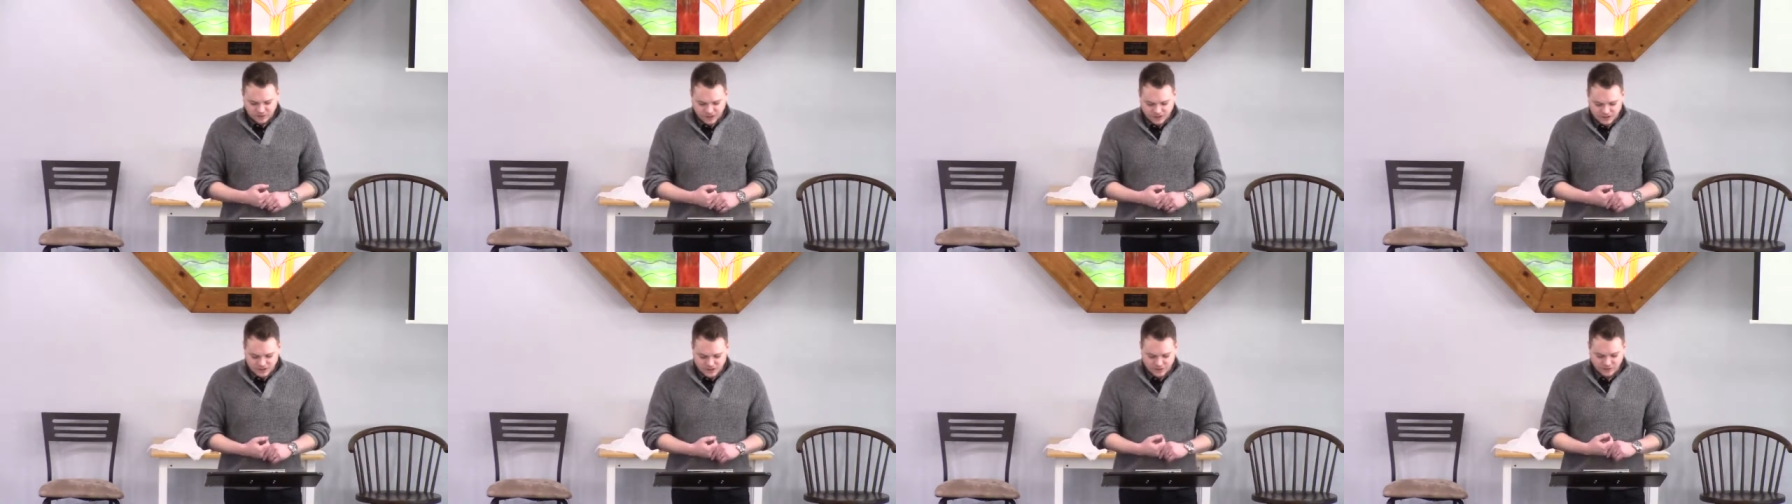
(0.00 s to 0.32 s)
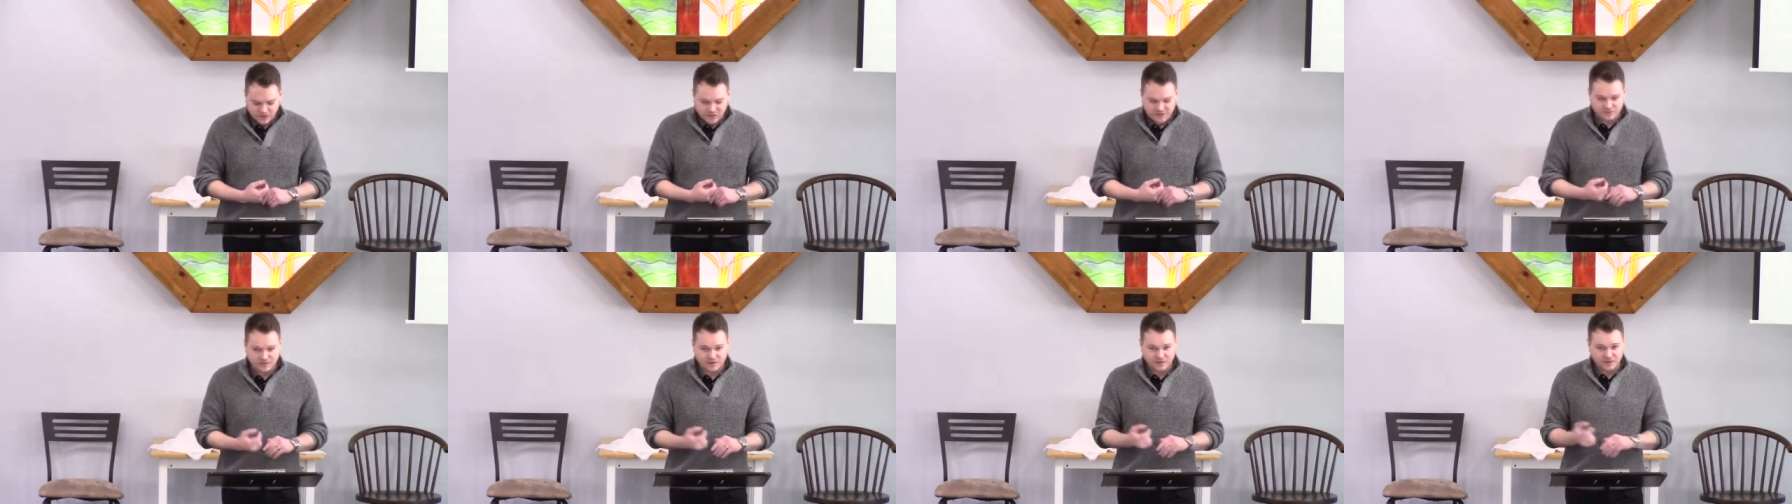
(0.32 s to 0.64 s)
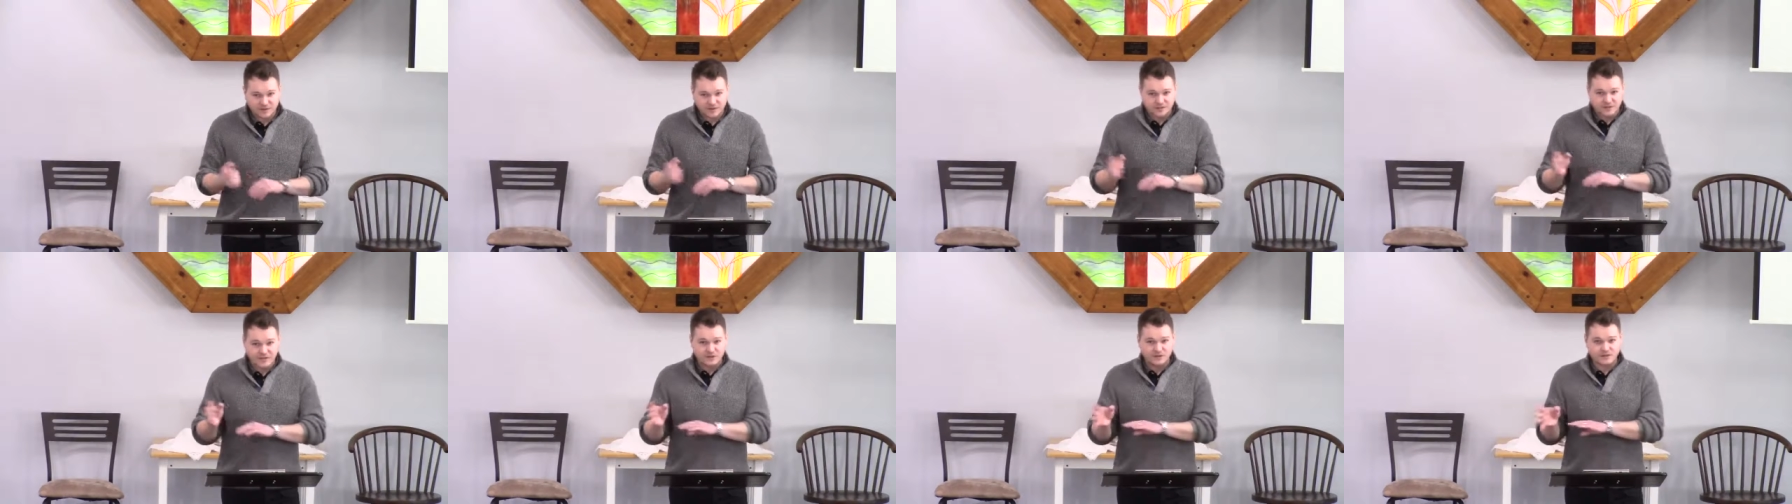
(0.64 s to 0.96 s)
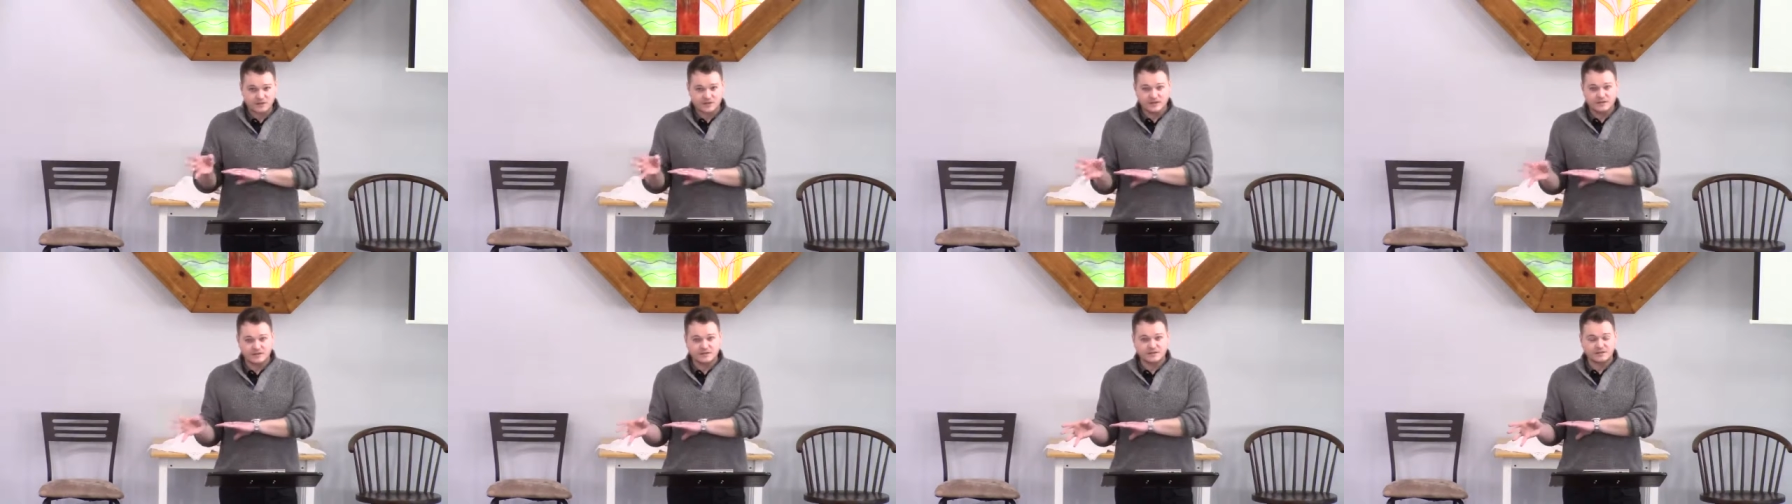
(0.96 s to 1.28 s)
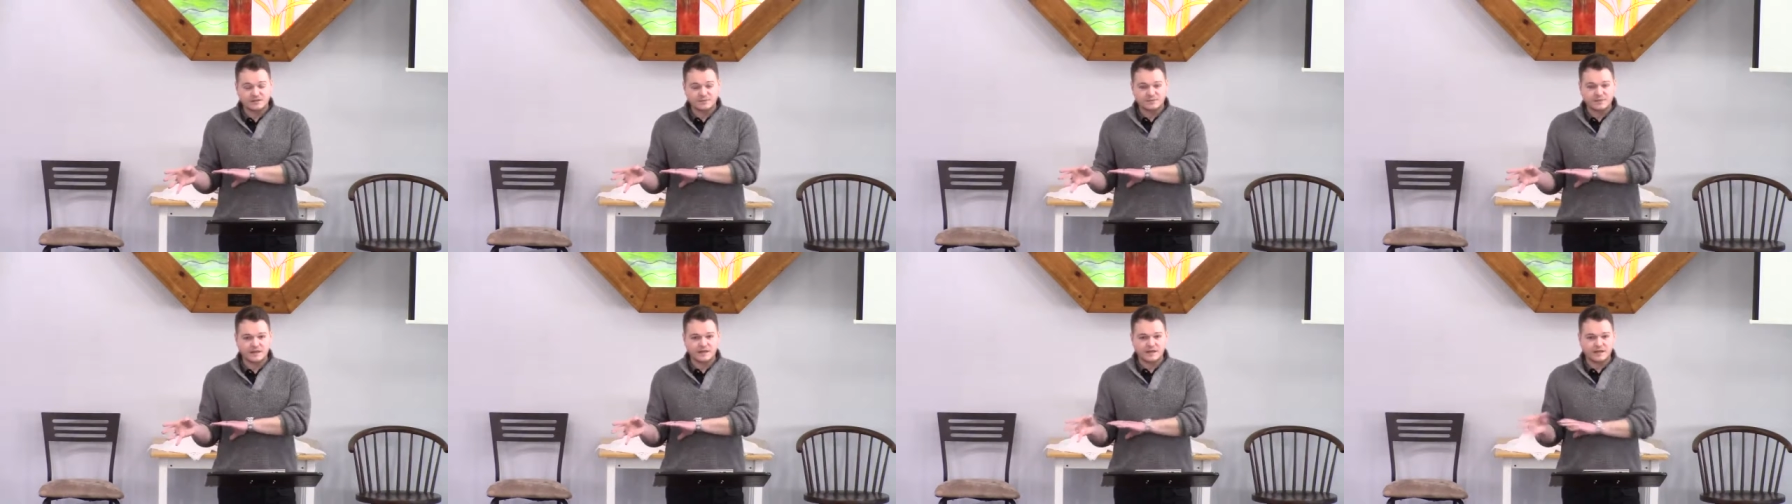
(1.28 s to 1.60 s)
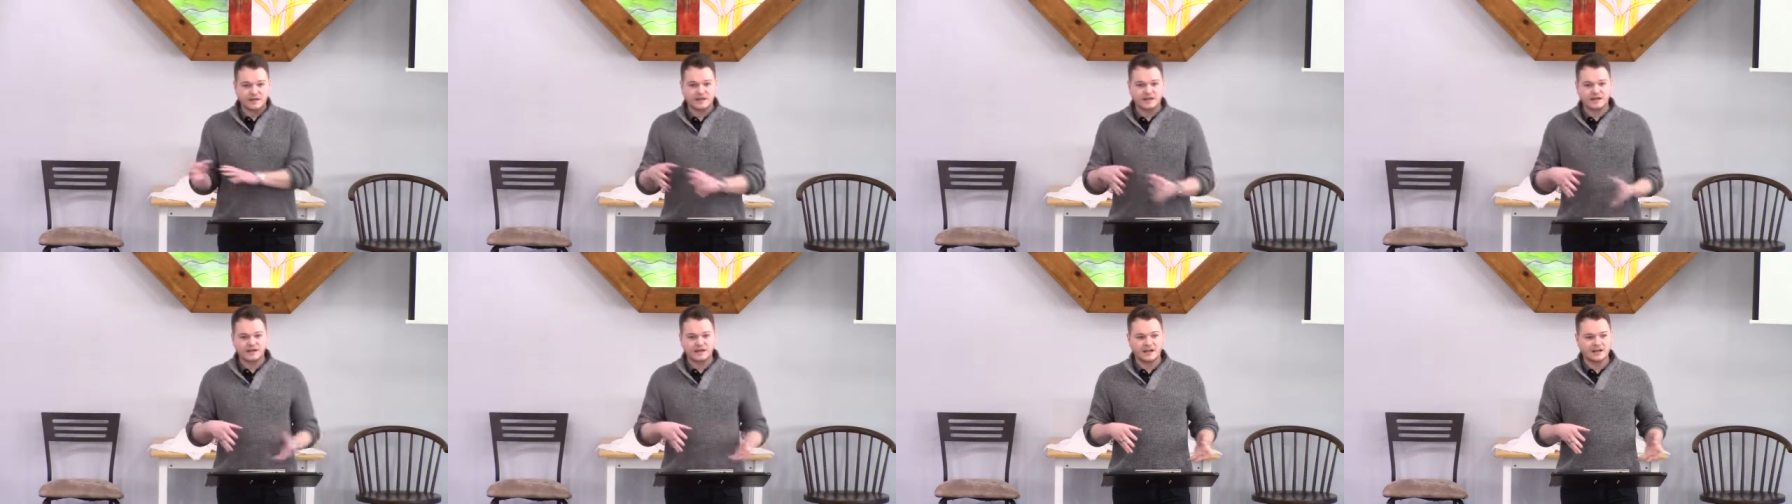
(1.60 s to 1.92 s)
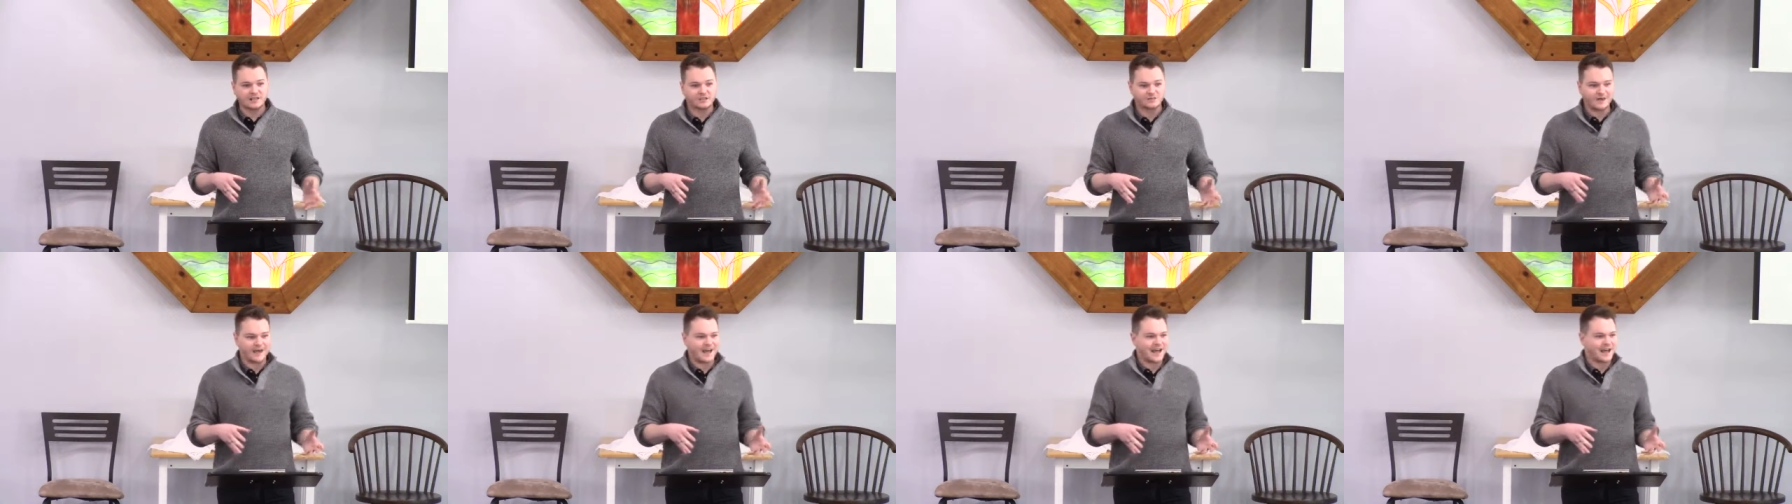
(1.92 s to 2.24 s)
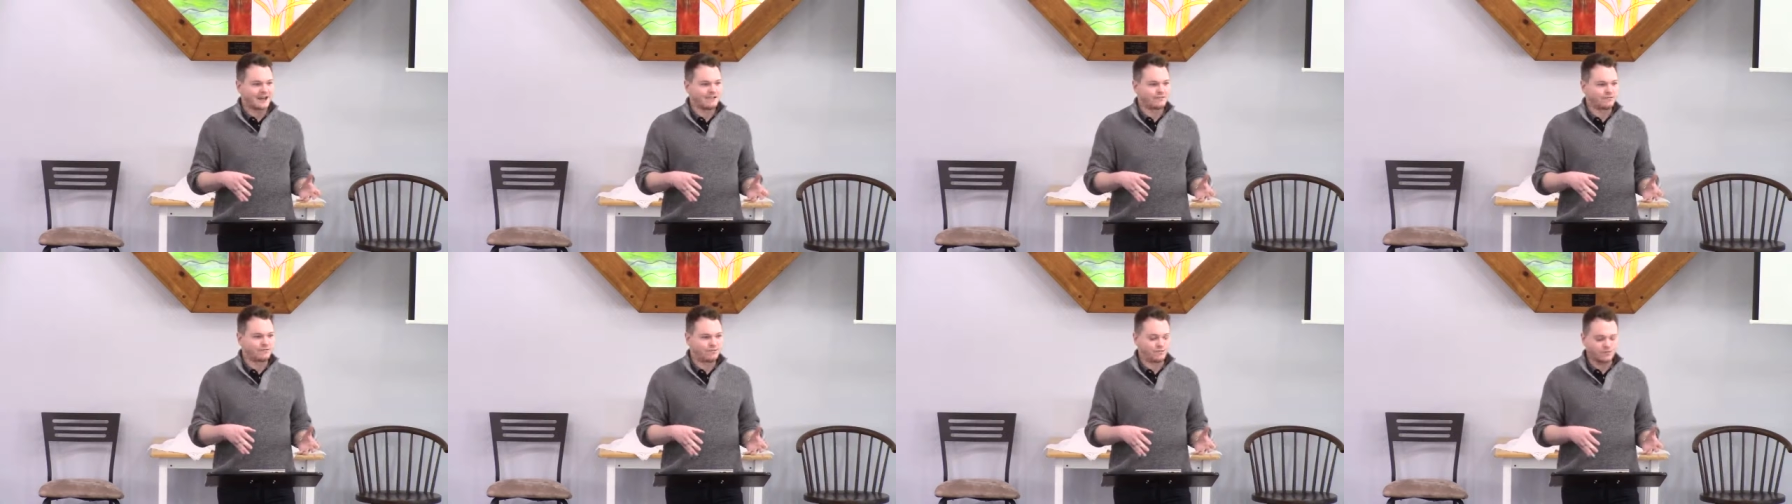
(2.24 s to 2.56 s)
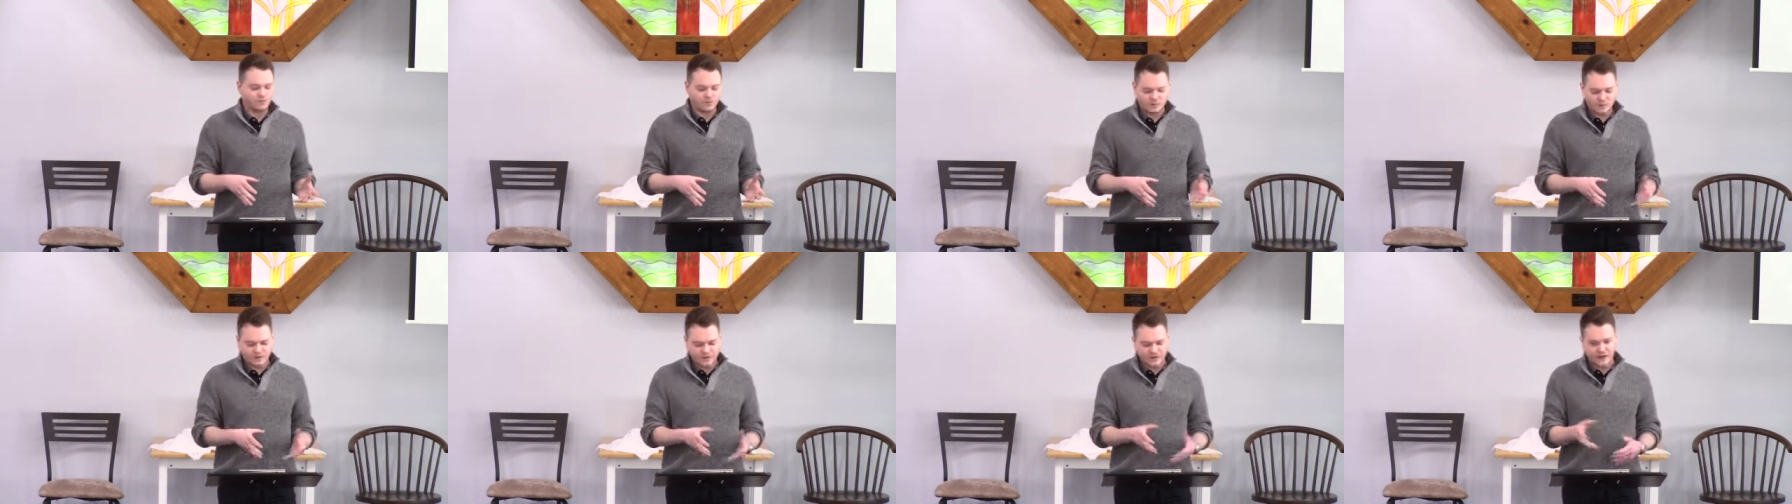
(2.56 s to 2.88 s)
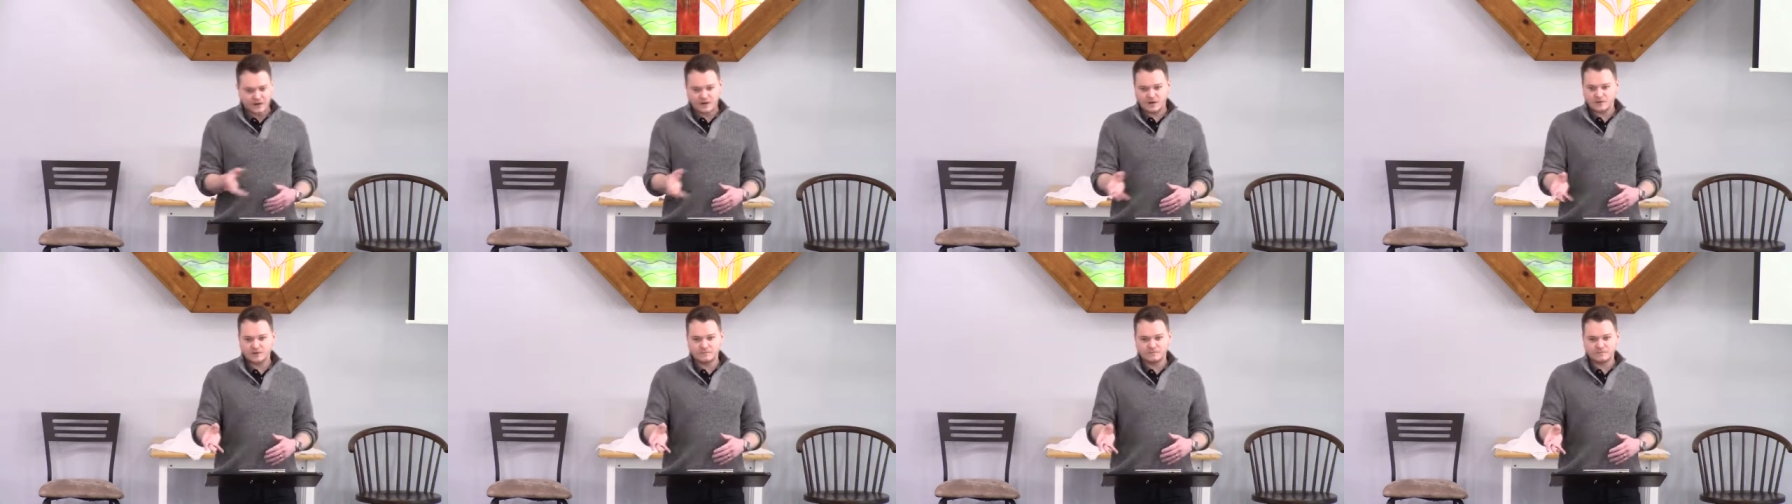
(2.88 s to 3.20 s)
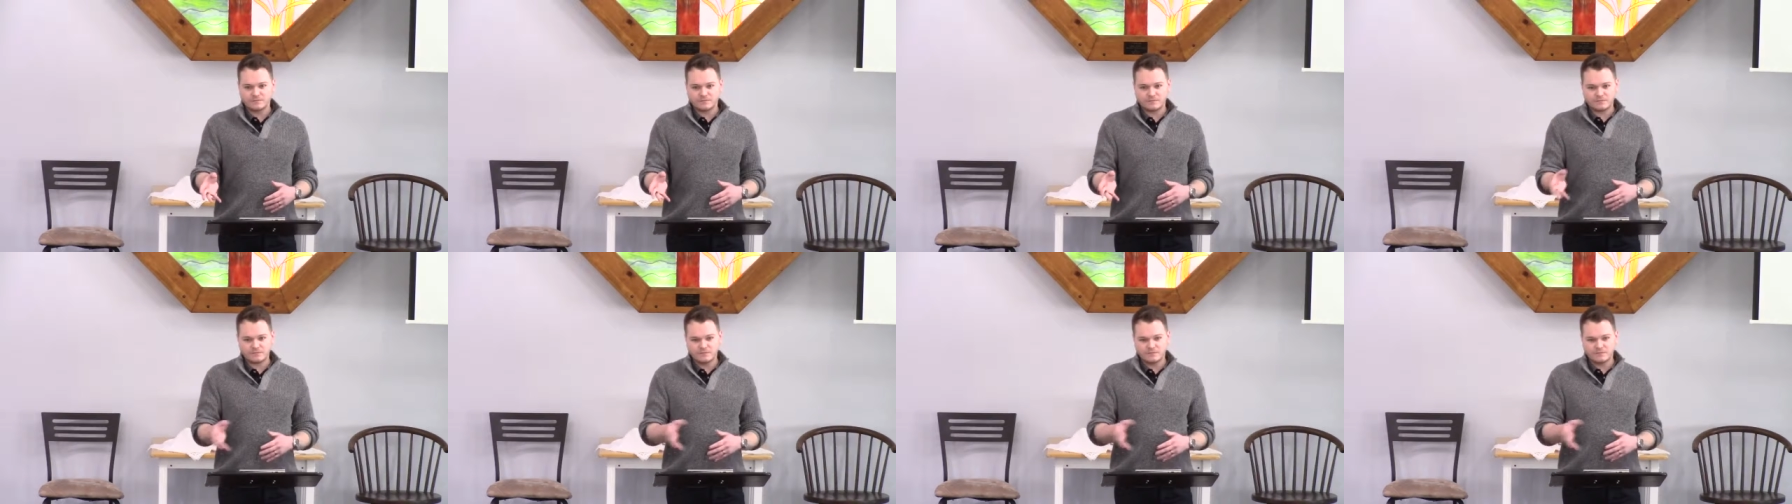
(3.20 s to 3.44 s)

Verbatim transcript: So he's essentially speaking on God's behalf without